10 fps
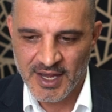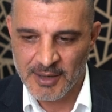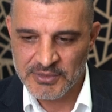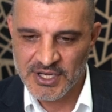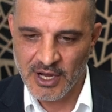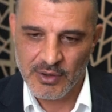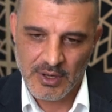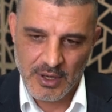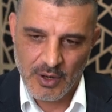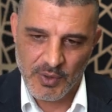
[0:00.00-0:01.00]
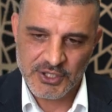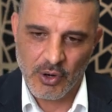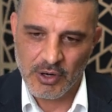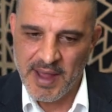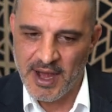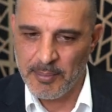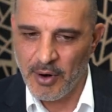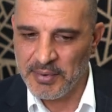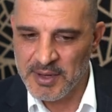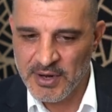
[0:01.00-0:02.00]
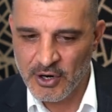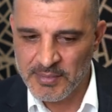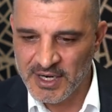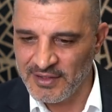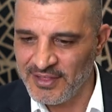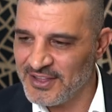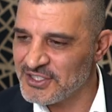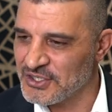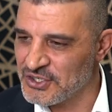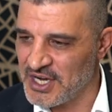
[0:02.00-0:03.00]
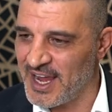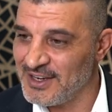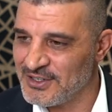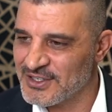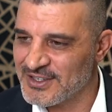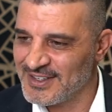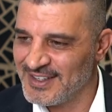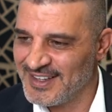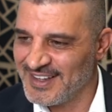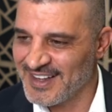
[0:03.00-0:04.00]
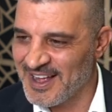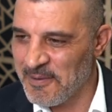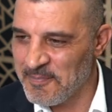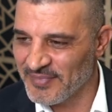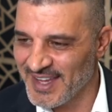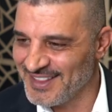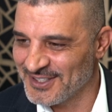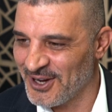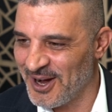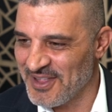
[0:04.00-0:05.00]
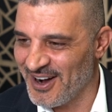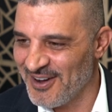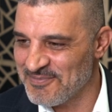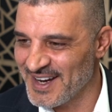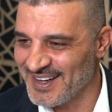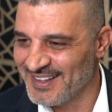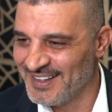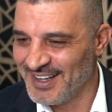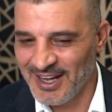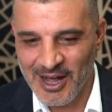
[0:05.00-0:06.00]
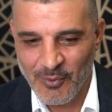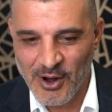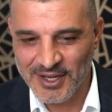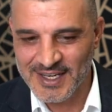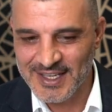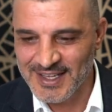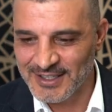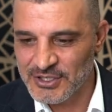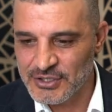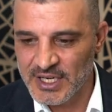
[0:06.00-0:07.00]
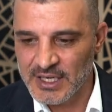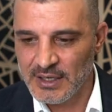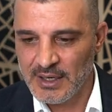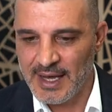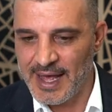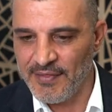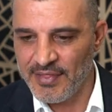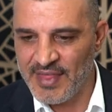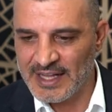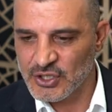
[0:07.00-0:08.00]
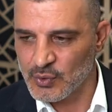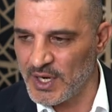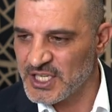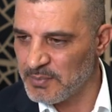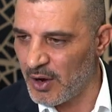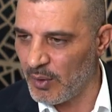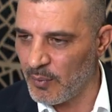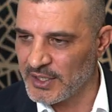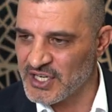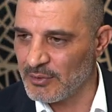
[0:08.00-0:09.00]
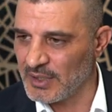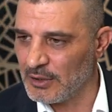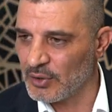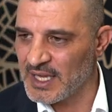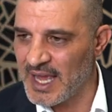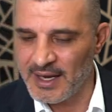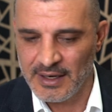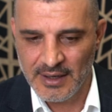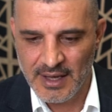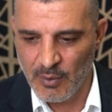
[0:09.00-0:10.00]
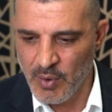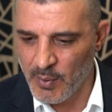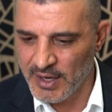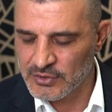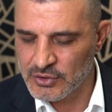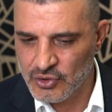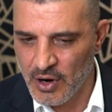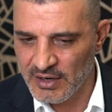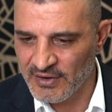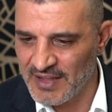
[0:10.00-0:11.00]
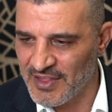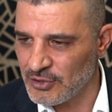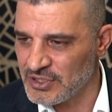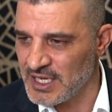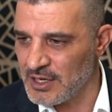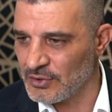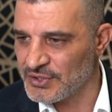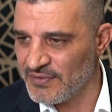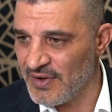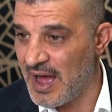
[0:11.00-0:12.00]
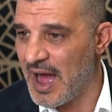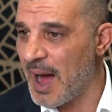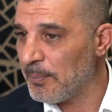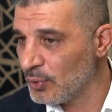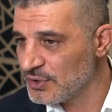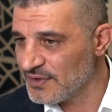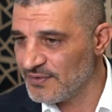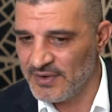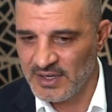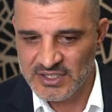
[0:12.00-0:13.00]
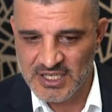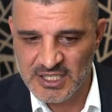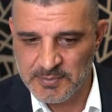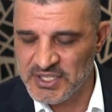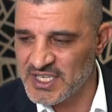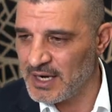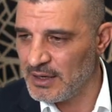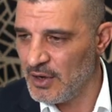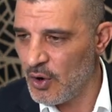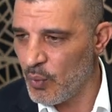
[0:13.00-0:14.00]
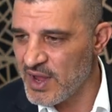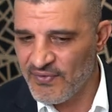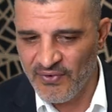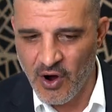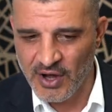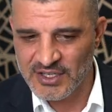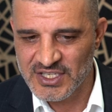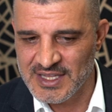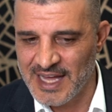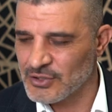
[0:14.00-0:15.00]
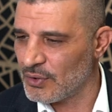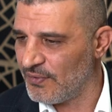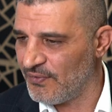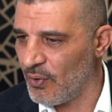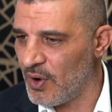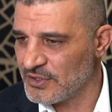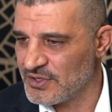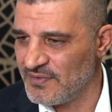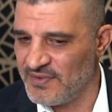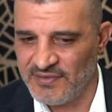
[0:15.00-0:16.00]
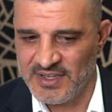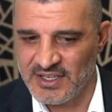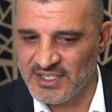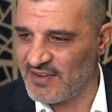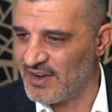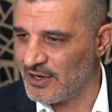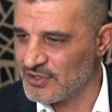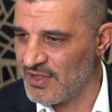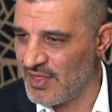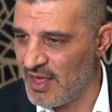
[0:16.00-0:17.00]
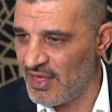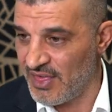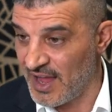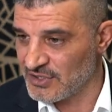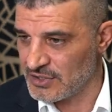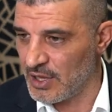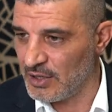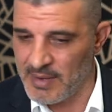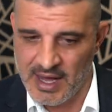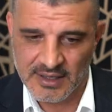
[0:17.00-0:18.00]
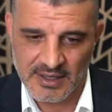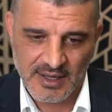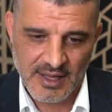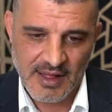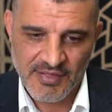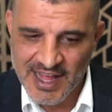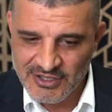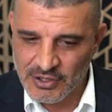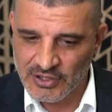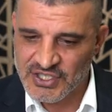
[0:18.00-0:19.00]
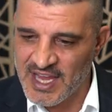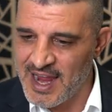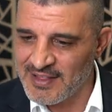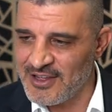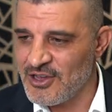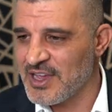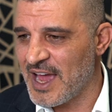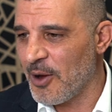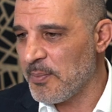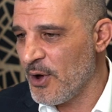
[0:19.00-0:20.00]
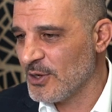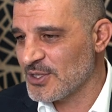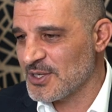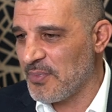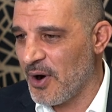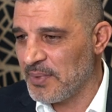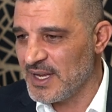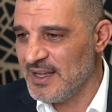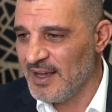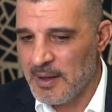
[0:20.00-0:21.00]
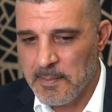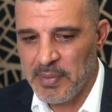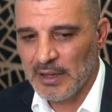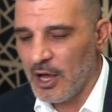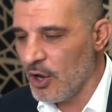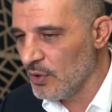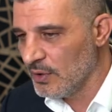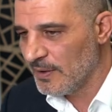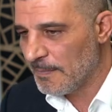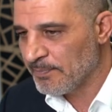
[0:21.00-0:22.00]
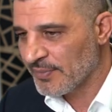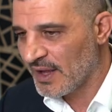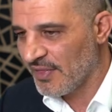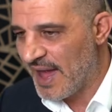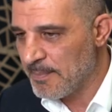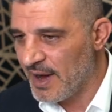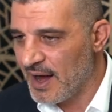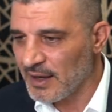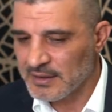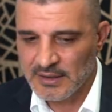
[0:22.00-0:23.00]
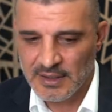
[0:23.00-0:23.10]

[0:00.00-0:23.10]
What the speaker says: So we talk about our property pyramid, and this has changed in the time that I've been working in the industry. And that sweet spot where we're generally looking at, and where we're trying to get those yields of upwards of 6%, we find is in that sort of $450,000 to $700,000 mark. That's not saying that you cannot purchase a property below that mark.